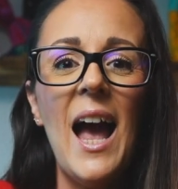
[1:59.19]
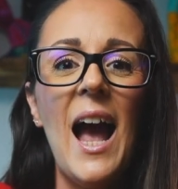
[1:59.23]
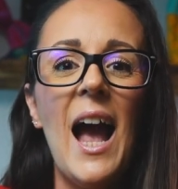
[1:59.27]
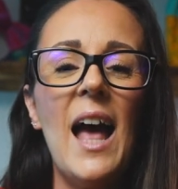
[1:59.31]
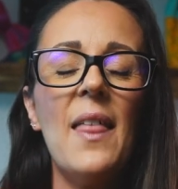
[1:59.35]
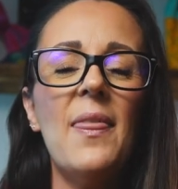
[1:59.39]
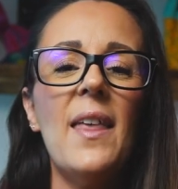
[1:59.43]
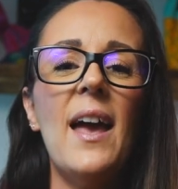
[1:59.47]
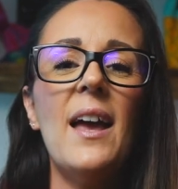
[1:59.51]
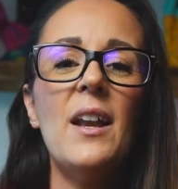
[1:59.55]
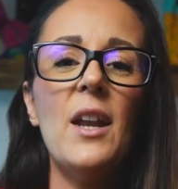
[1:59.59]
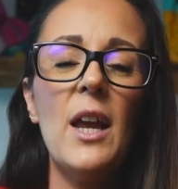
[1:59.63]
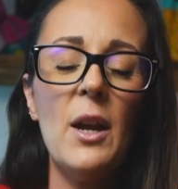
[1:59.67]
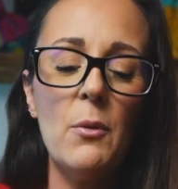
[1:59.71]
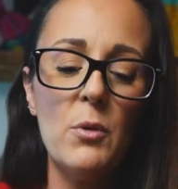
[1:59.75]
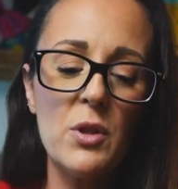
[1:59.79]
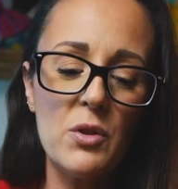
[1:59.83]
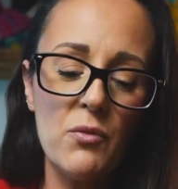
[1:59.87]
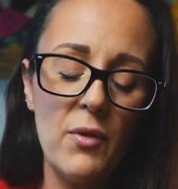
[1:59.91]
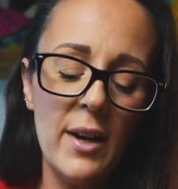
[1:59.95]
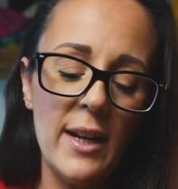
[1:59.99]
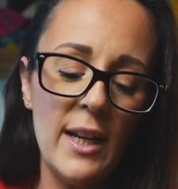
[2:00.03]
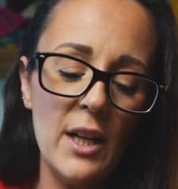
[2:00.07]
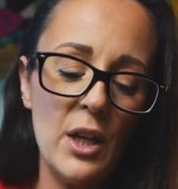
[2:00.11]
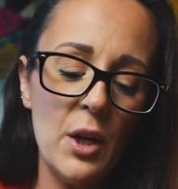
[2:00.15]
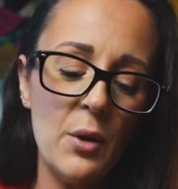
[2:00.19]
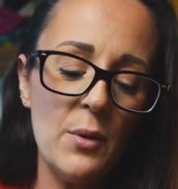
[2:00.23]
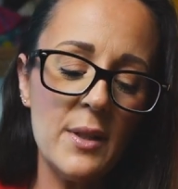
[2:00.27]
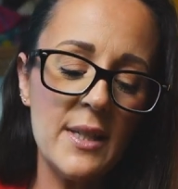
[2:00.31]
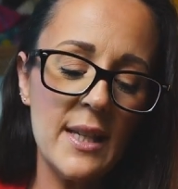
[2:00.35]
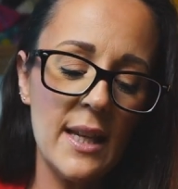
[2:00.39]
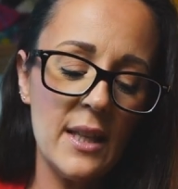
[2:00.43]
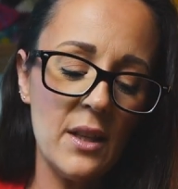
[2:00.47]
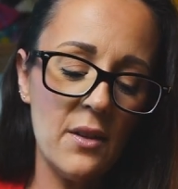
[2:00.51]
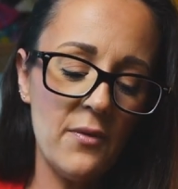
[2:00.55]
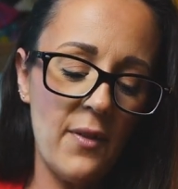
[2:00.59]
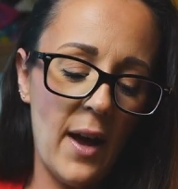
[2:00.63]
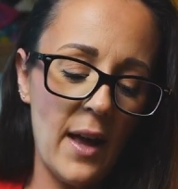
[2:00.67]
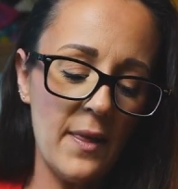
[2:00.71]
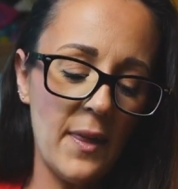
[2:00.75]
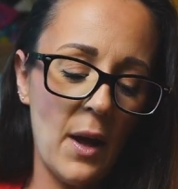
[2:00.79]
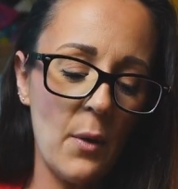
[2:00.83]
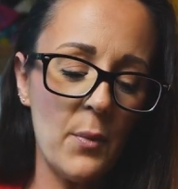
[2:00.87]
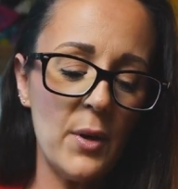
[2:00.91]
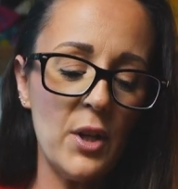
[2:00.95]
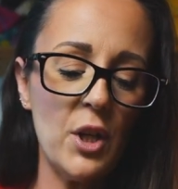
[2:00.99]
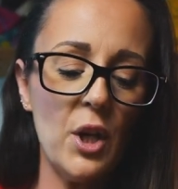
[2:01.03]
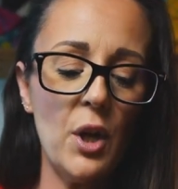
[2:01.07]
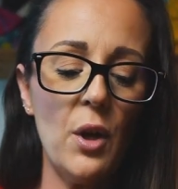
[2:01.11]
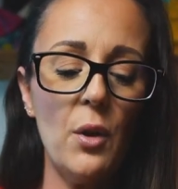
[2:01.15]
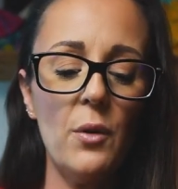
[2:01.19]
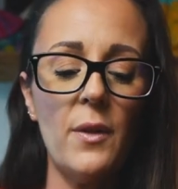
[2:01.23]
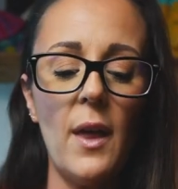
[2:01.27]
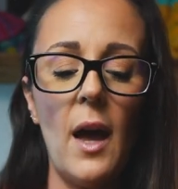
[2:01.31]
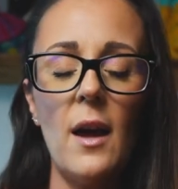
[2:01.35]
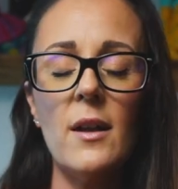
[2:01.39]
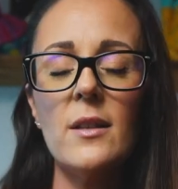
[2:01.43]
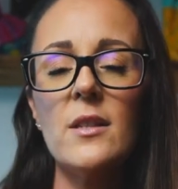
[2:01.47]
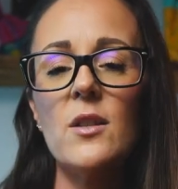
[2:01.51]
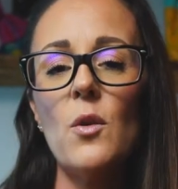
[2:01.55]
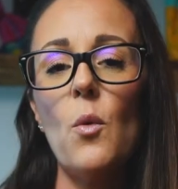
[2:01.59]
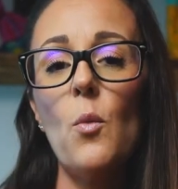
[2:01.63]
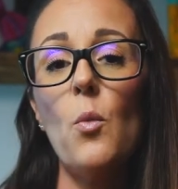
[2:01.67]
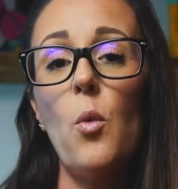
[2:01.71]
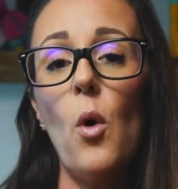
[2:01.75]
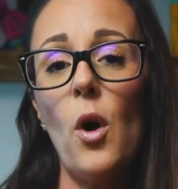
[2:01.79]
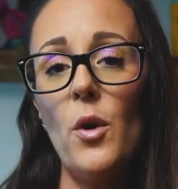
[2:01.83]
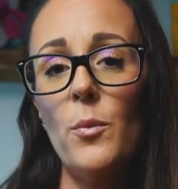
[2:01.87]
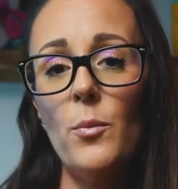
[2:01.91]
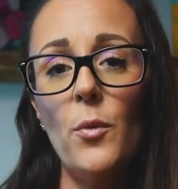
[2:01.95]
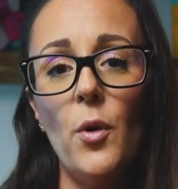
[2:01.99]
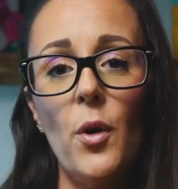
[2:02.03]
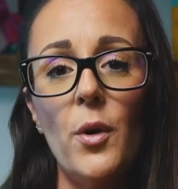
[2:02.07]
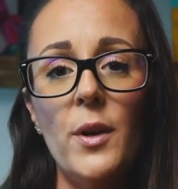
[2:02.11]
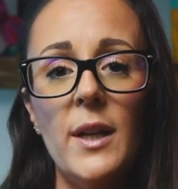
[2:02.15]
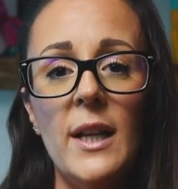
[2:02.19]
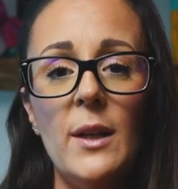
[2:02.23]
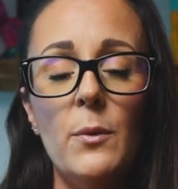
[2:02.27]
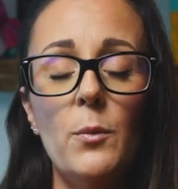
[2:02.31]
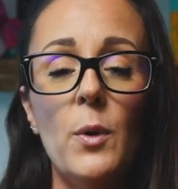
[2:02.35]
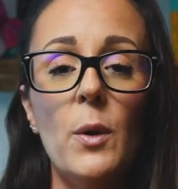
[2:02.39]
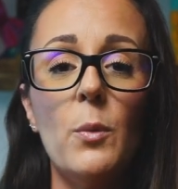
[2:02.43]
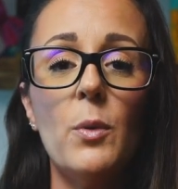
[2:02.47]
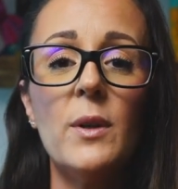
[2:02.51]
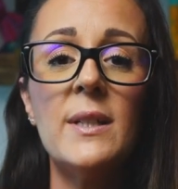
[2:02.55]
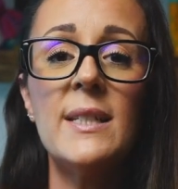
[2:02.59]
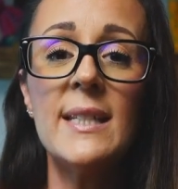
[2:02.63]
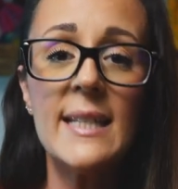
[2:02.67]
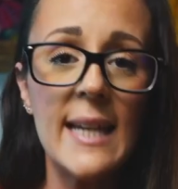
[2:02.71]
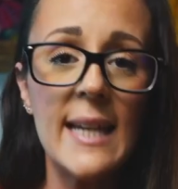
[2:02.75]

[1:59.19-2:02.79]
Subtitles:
and then it was really loose in the fact that we knew that one morning we would